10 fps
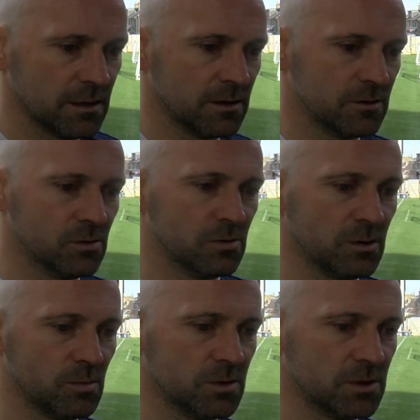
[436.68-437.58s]
You know,
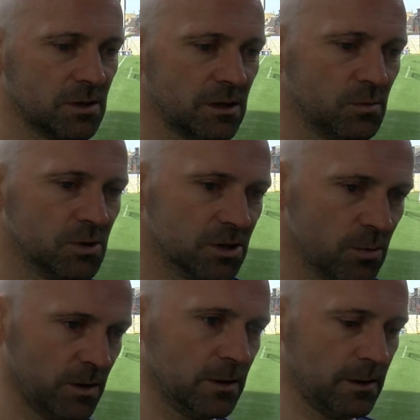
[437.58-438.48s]
it was
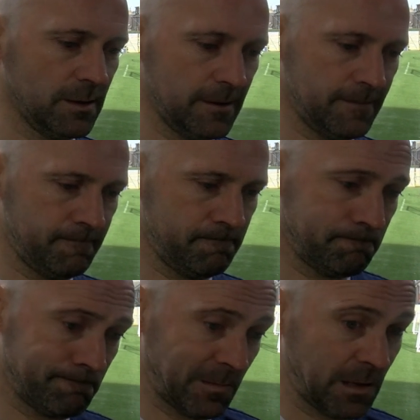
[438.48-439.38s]
something
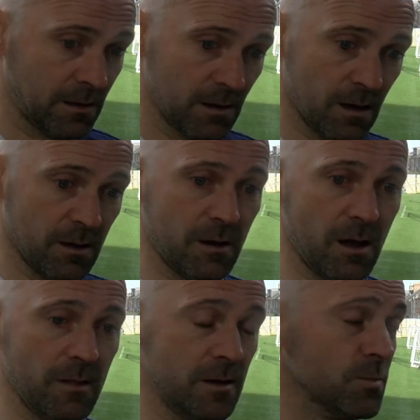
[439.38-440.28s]

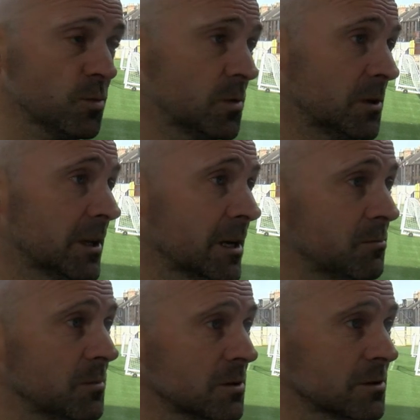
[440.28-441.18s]
at this moment in
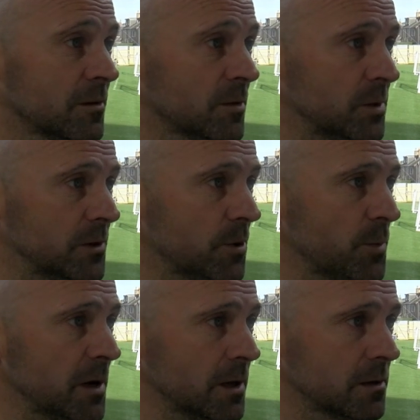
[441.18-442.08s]
time has never been
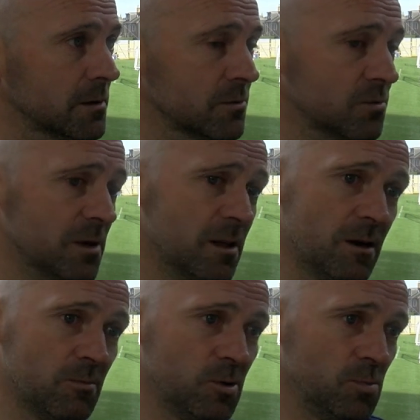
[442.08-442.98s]
repeated. Whether
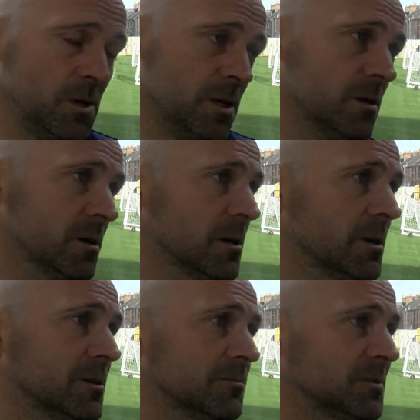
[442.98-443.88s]
it will be,
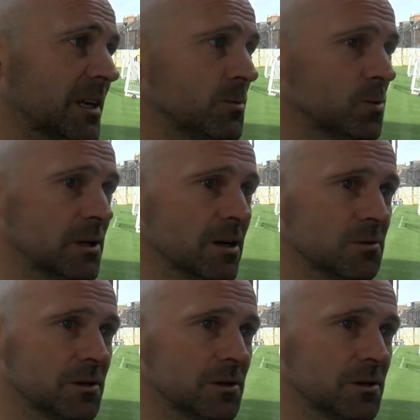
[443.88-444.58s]
time will tell.